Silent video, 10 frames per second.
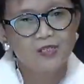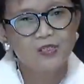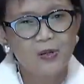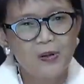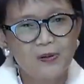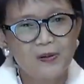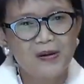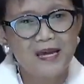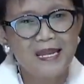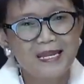So
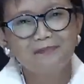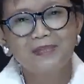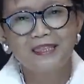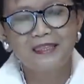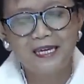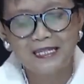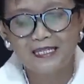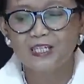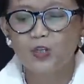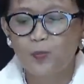let me take
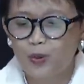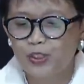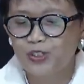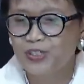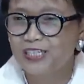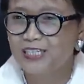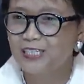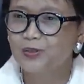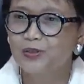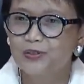this
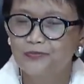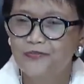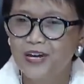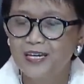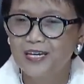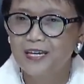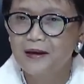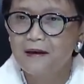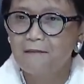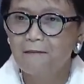opportunity to convey
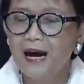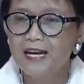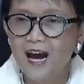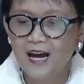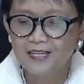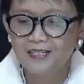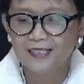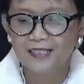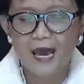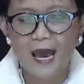my
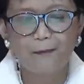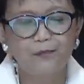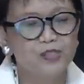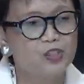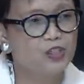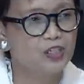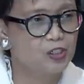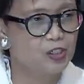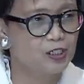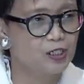highest
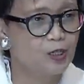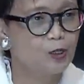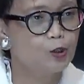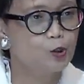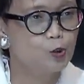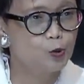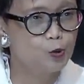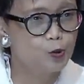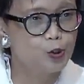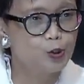appreciation
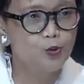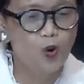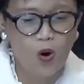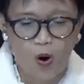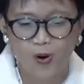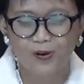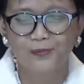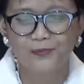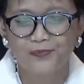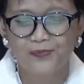to you all.
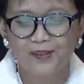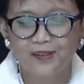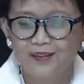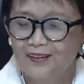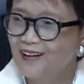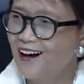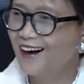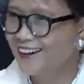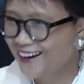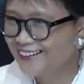
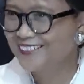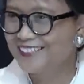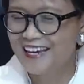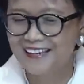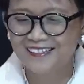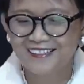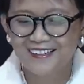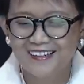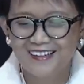I understand